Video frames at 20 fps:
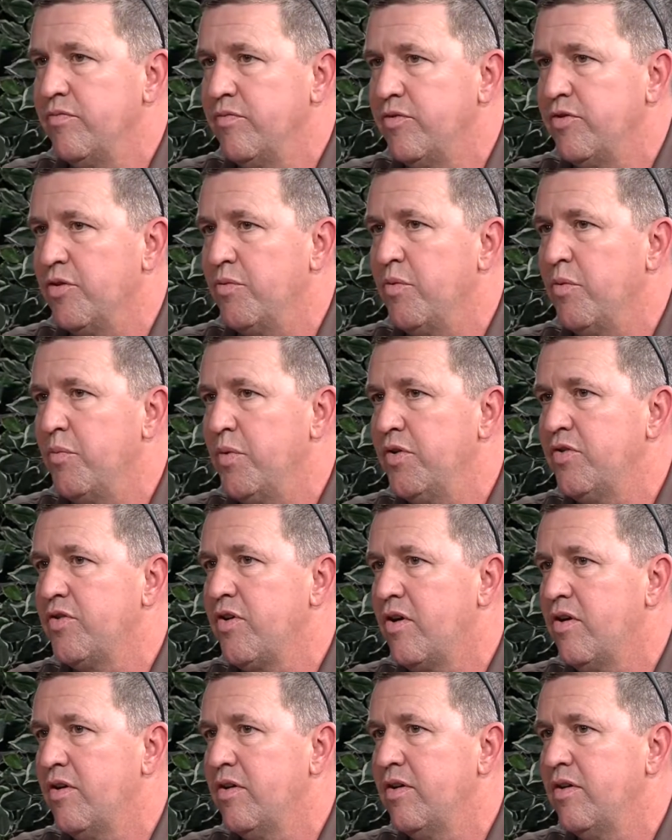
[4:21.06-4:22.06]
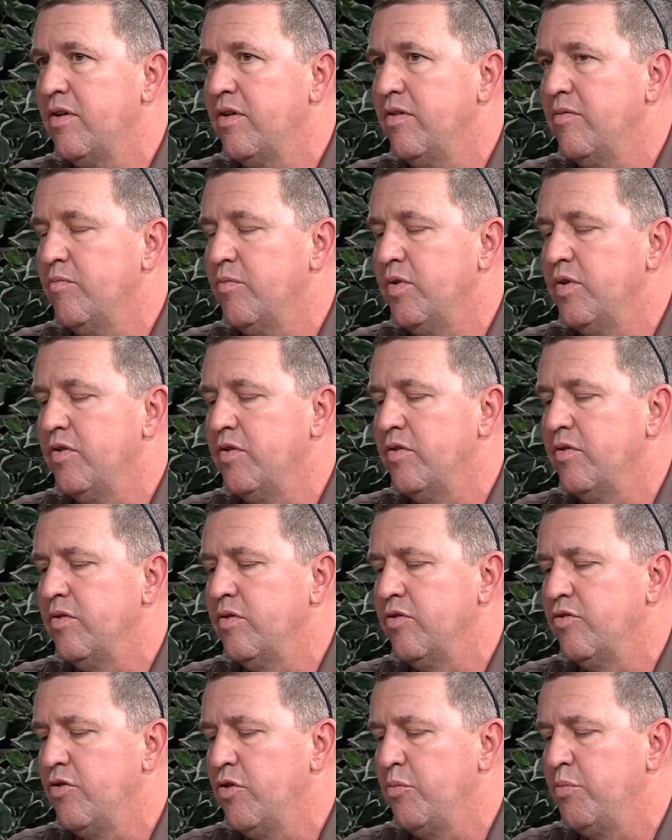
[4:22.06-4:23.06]
So when
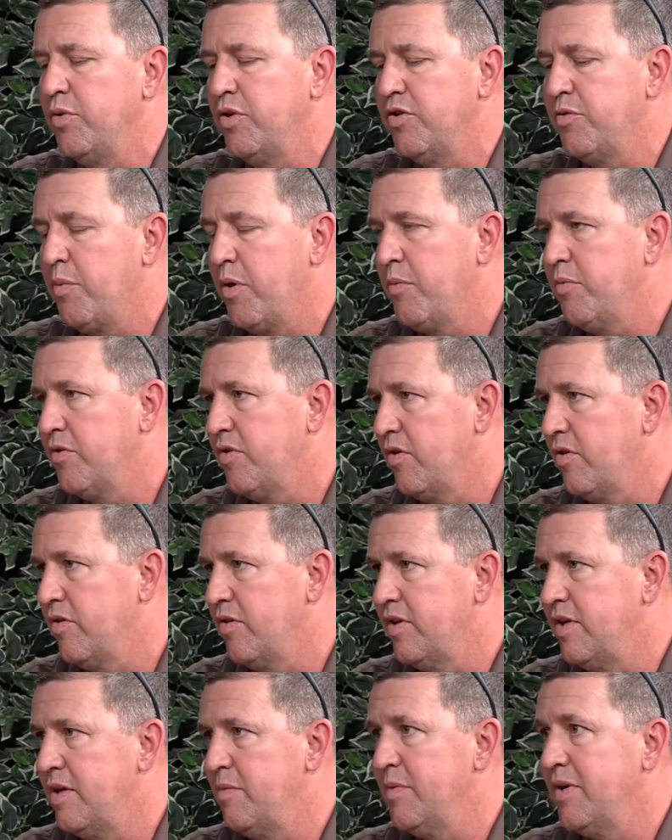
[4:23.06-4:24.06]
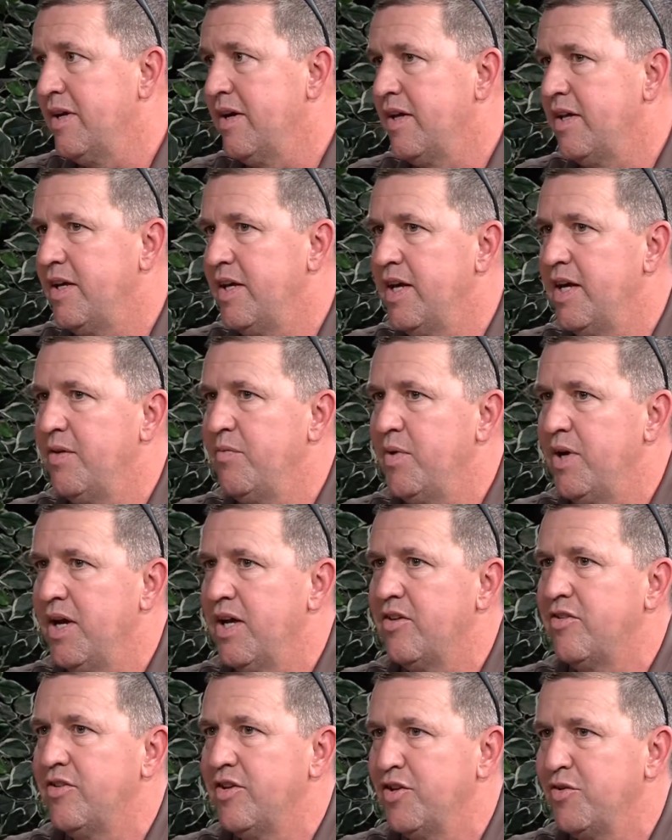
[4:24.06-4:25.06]
the Shoal Police Department started the team in '98, we
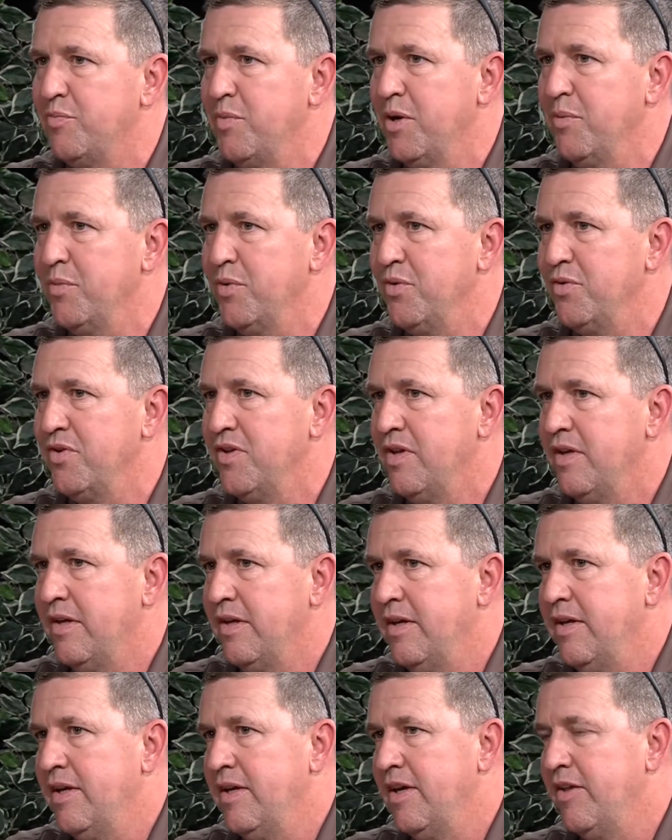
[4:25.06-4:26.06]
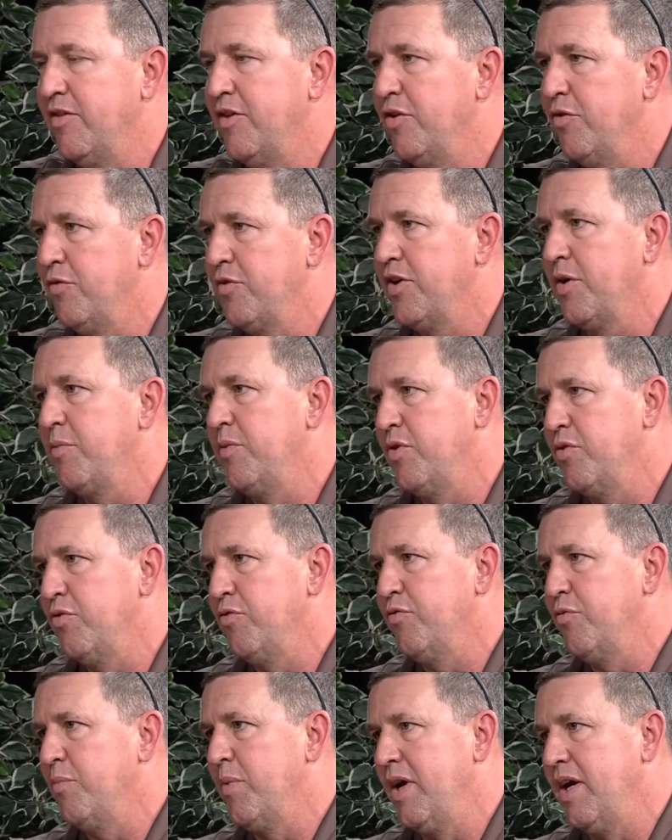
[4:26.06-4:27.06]
had 6 members. And then over time we grew
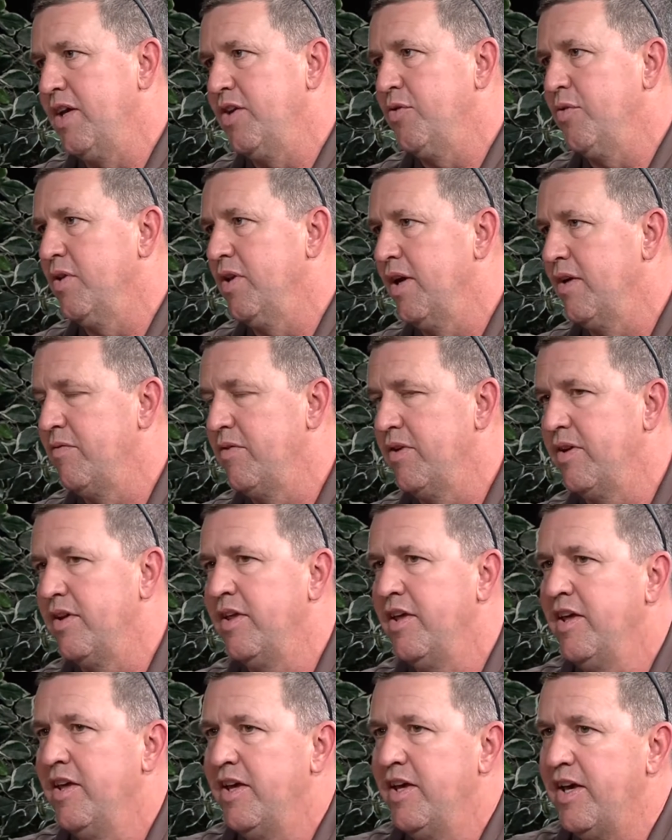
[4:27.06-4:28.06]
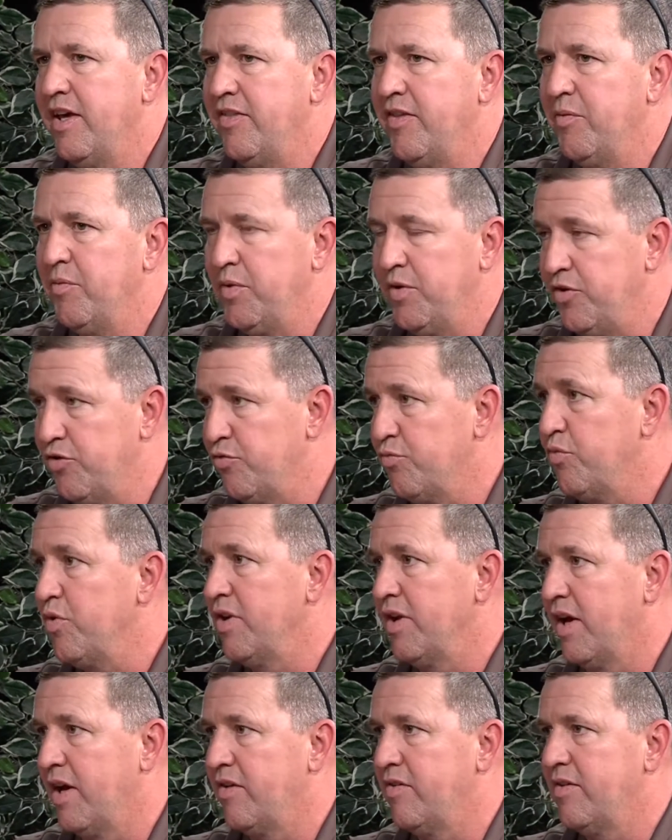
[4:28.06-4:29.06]
from 8 to 11. And then we just
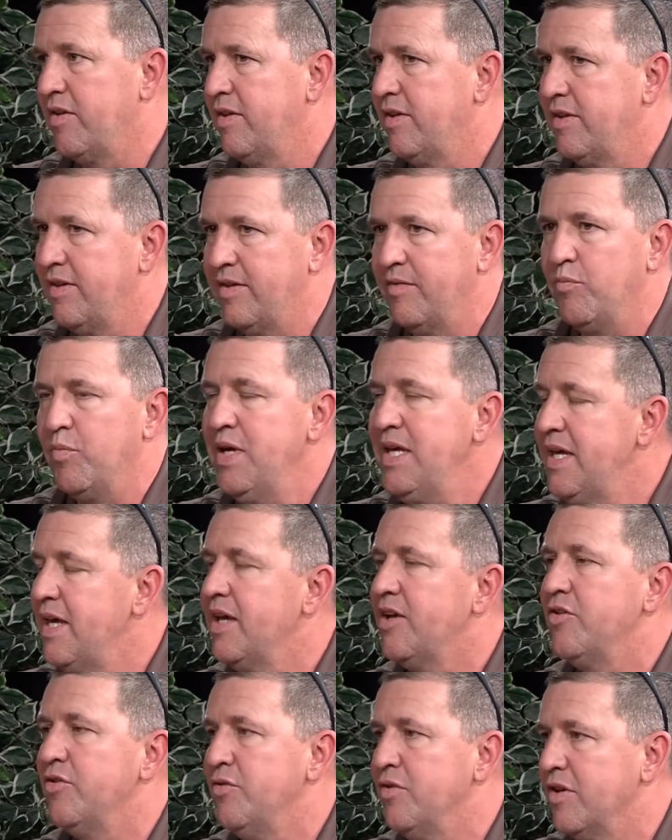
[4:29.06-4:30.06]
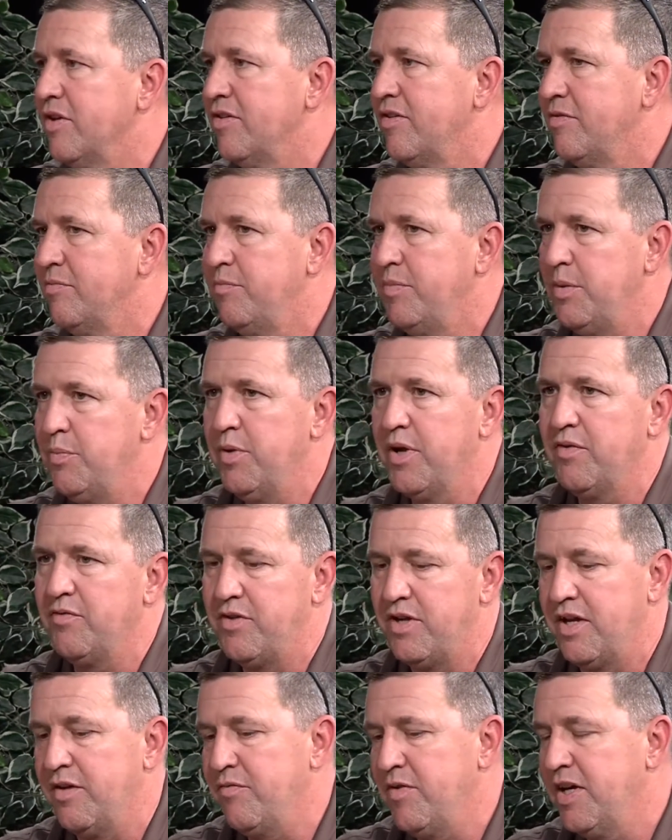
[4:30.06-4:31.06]
realized that we can't do this. People have
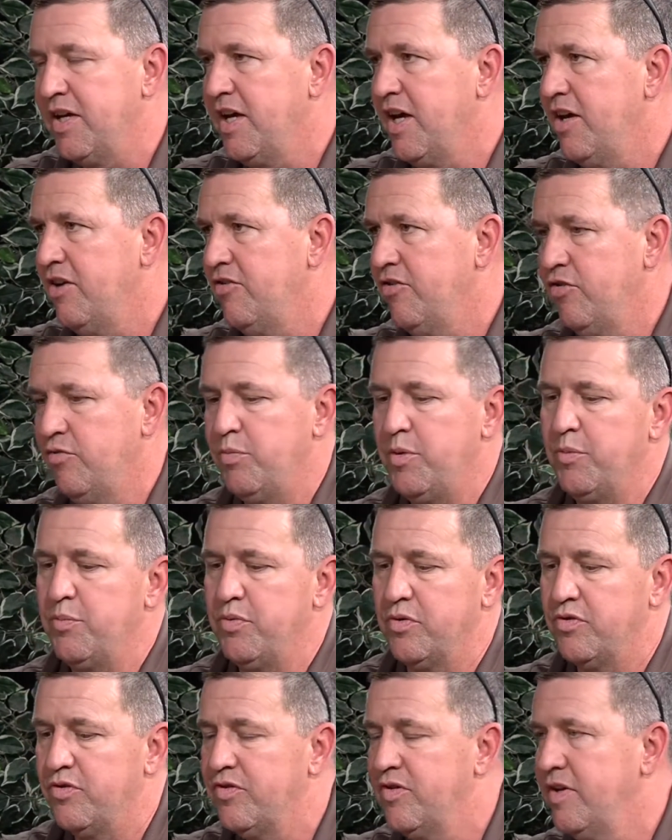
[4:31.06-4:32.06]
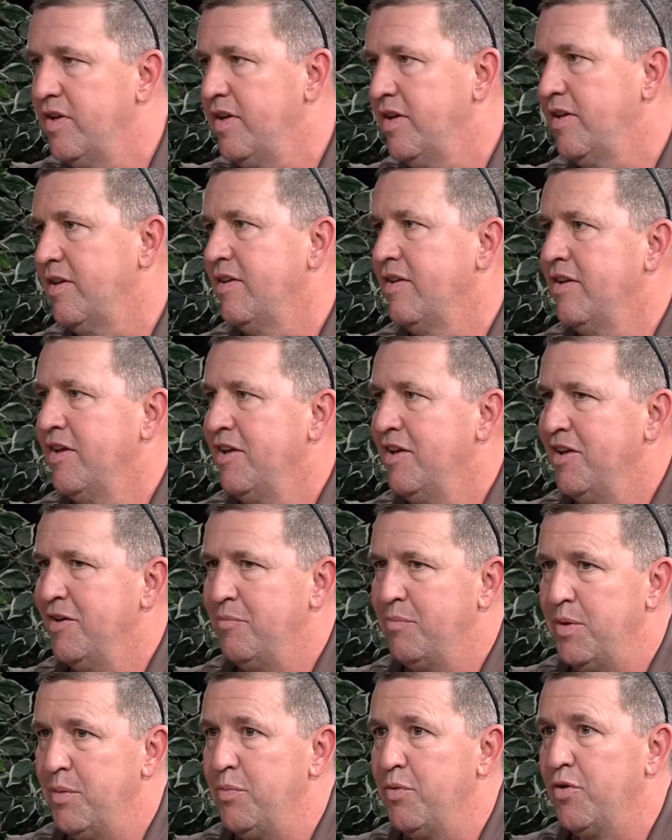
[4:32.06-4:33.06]
to take vacations, people are sick,
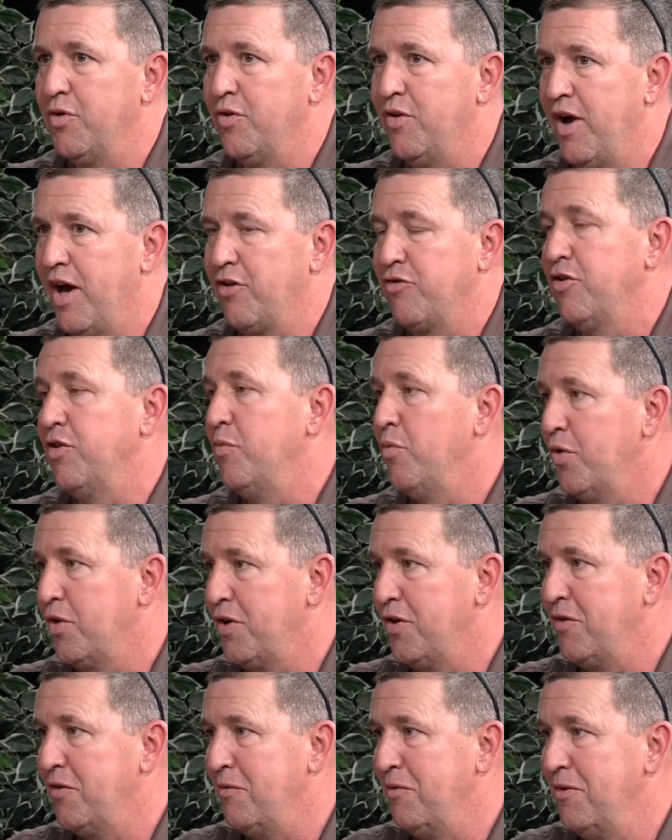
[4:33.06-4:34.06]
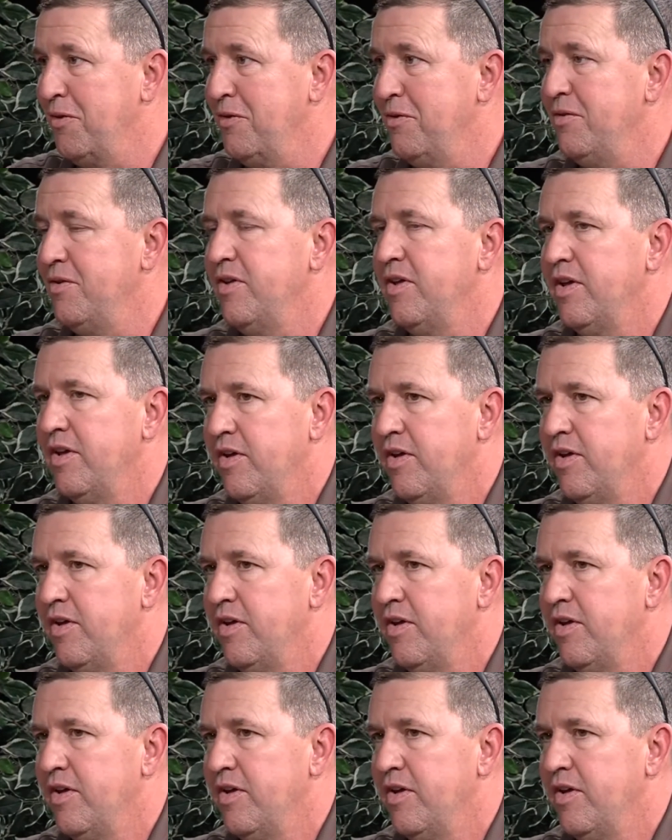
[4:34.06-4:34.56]
people are actually working the road.